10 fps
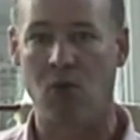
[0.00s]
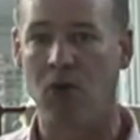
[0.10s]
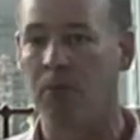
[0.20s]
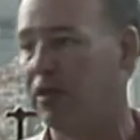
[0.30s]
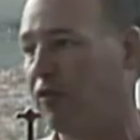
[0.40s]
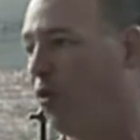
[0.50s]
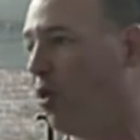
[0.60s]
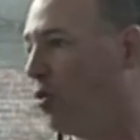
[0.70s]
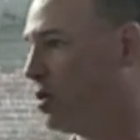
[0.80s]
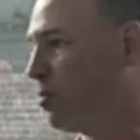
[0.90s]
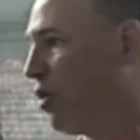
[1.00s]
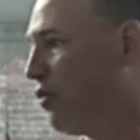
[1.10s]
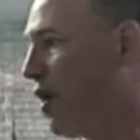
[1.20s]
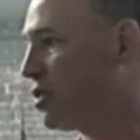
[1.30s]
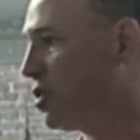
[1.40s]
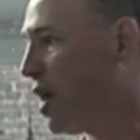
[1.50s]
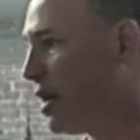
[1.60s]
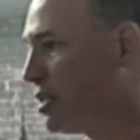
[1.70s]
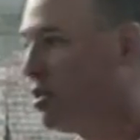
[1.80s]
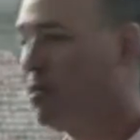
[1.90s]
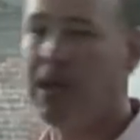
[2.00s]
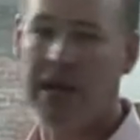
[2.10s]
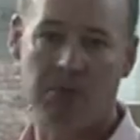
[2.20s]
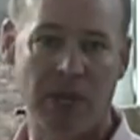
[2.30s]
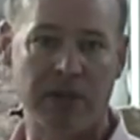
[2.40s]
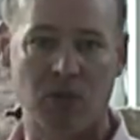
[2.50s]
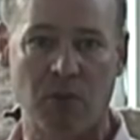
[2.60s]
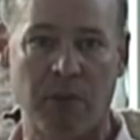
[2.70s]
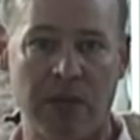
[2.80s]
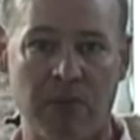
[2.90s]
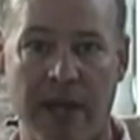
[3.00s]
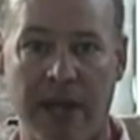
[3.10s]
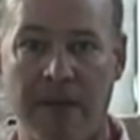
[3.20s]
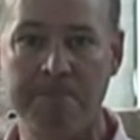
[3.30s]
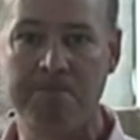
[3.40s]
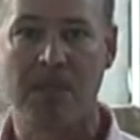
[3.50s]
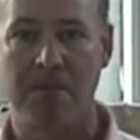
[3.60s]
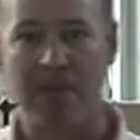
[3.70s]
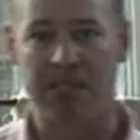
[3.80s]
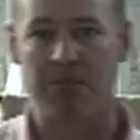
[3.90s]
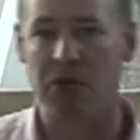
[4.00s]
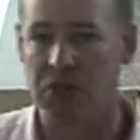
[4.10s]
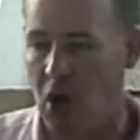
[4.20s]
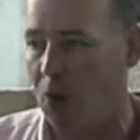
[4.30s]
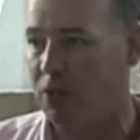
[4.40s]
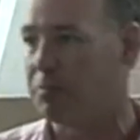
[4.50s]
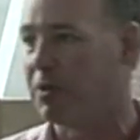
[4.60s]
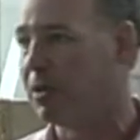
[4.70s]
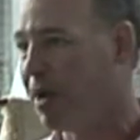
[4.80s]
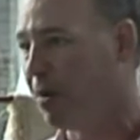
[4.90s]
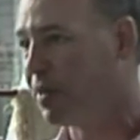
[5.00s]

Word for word: War, before it was professionalized and the players were being paid. Baseball's always been about